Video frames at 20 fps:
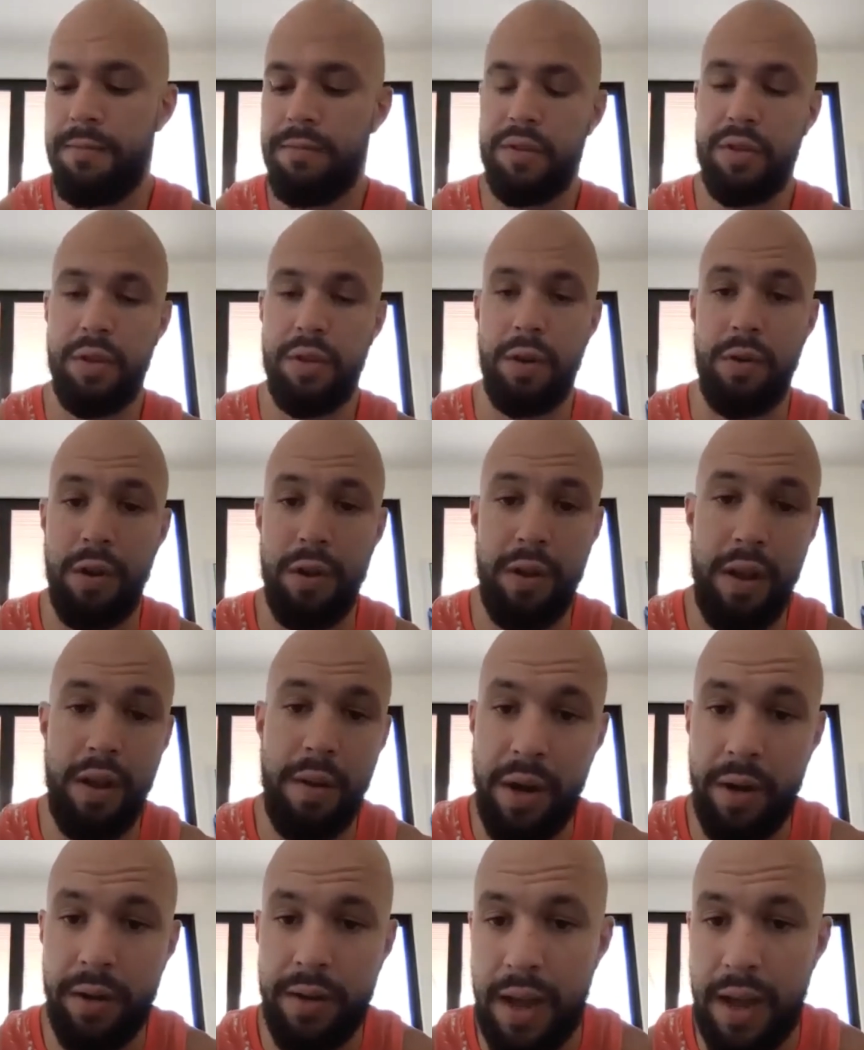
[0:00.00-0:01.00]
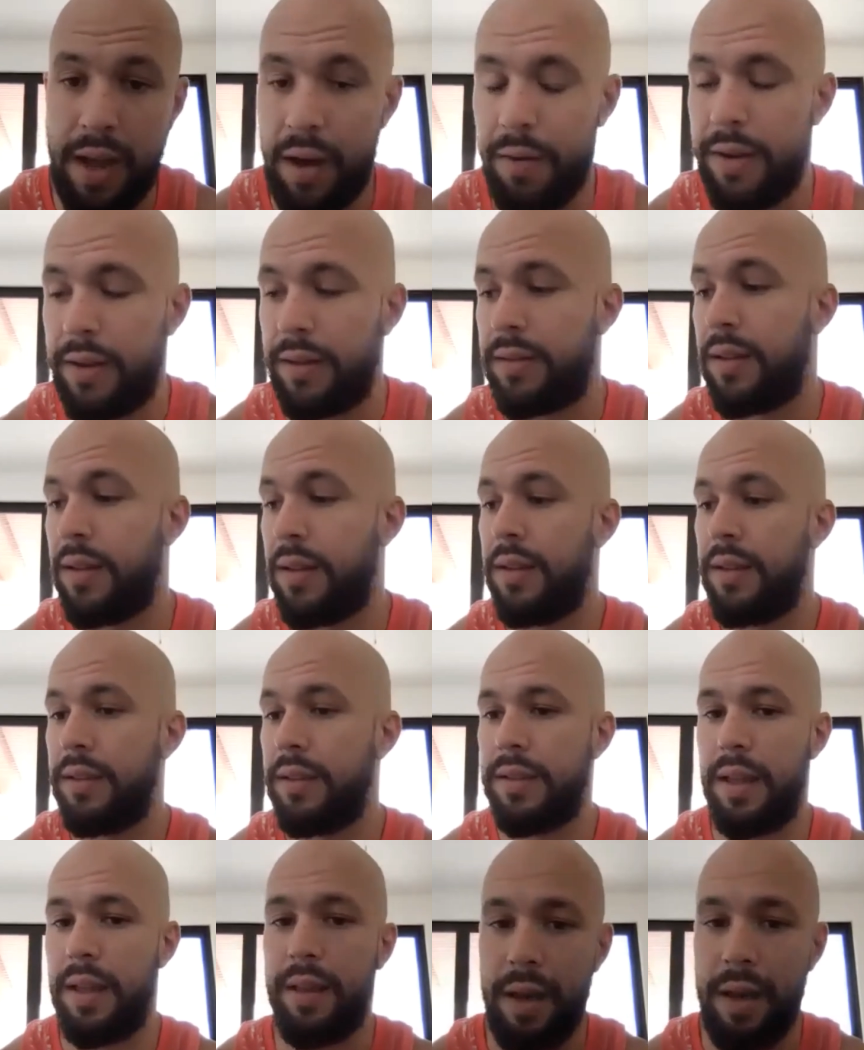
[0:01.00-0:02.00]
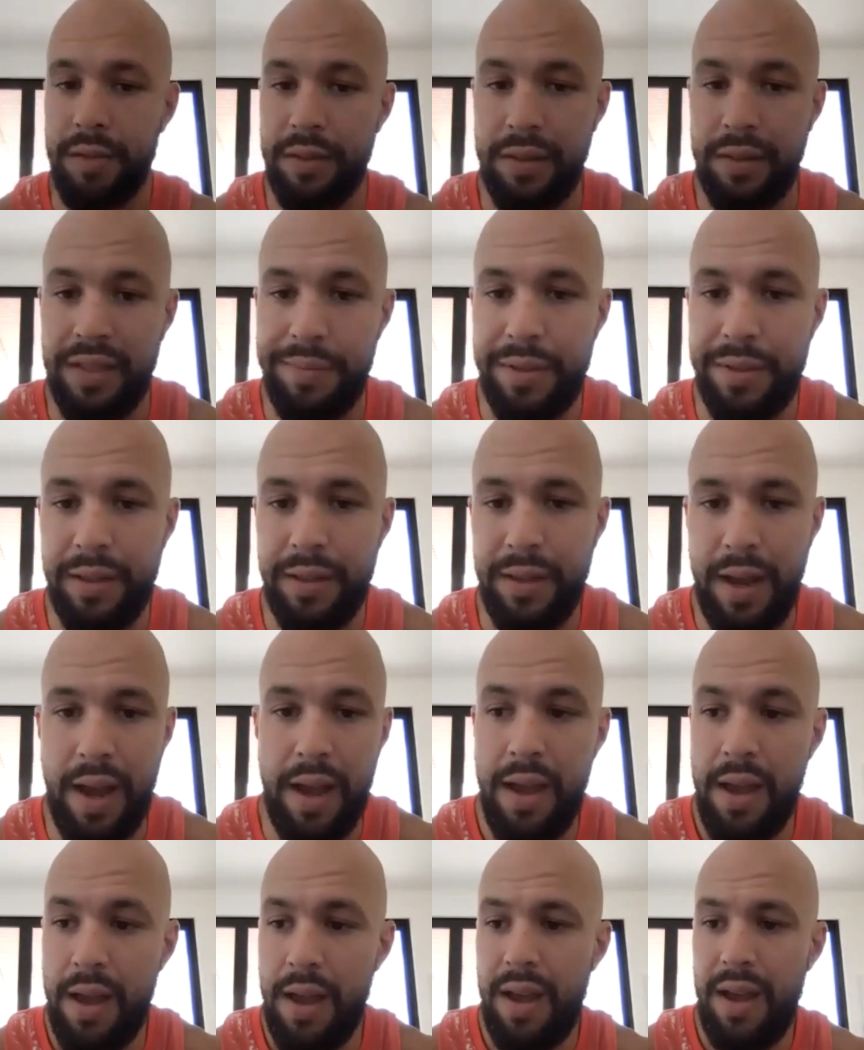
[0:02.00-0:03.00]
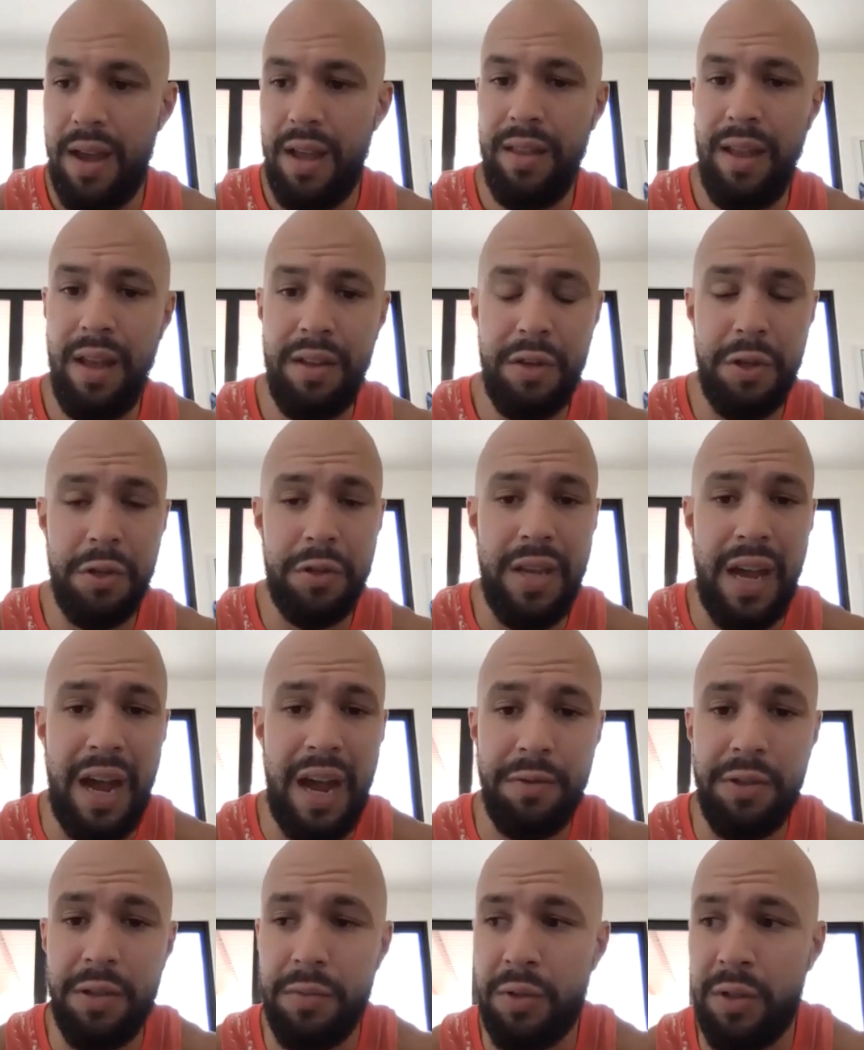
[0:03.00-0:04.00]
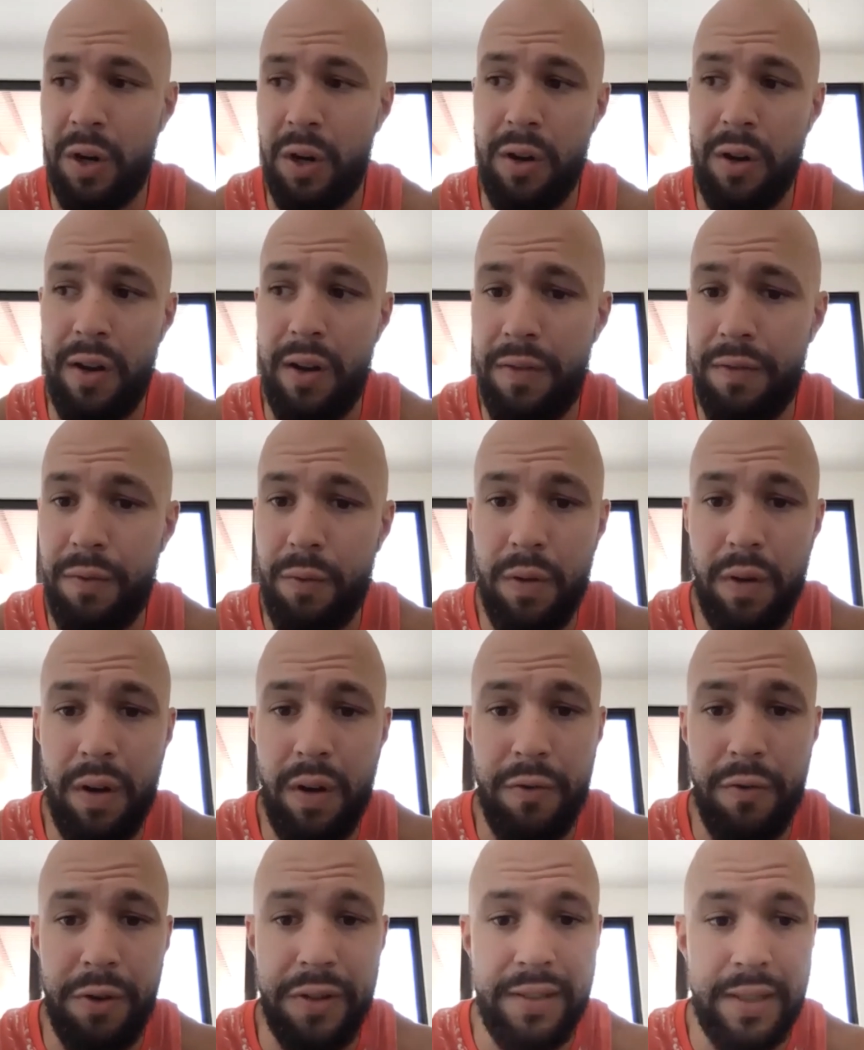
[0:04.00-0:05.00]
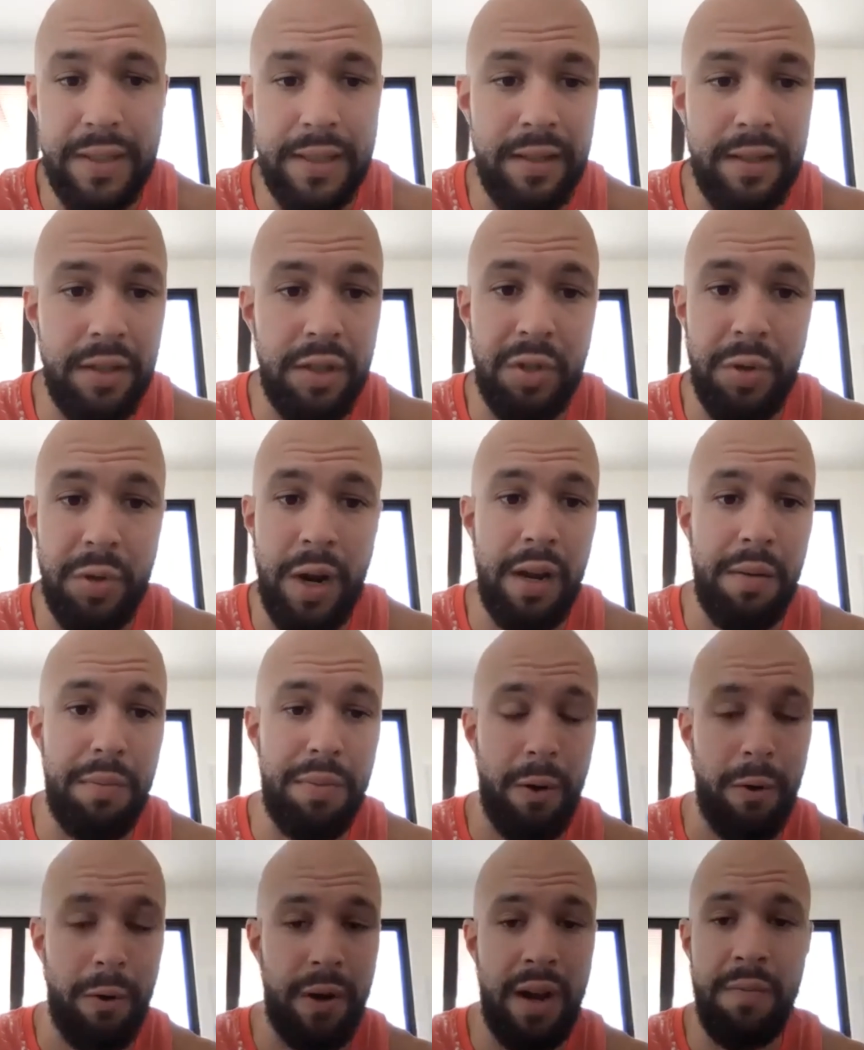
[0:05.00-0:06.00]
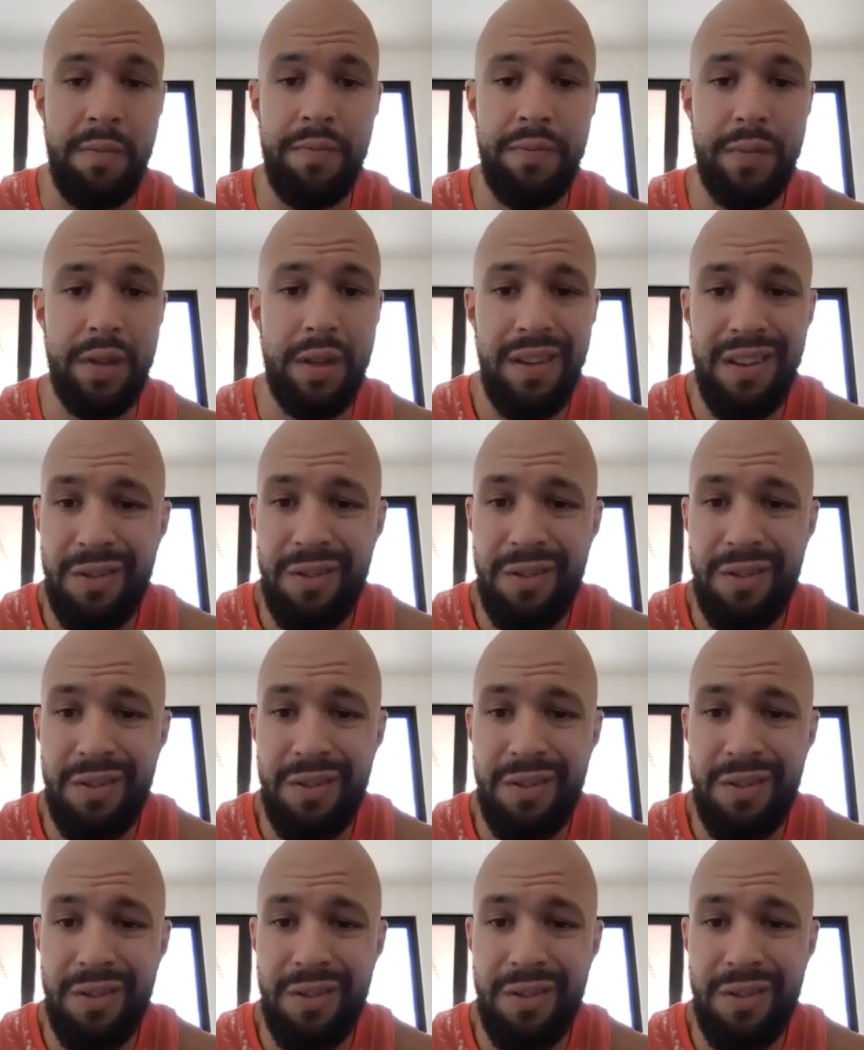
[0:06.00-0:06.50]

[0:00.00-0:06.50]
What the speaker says: So know the amount of calories, 10,000 steps a day, and then just have some sort of resistance training program.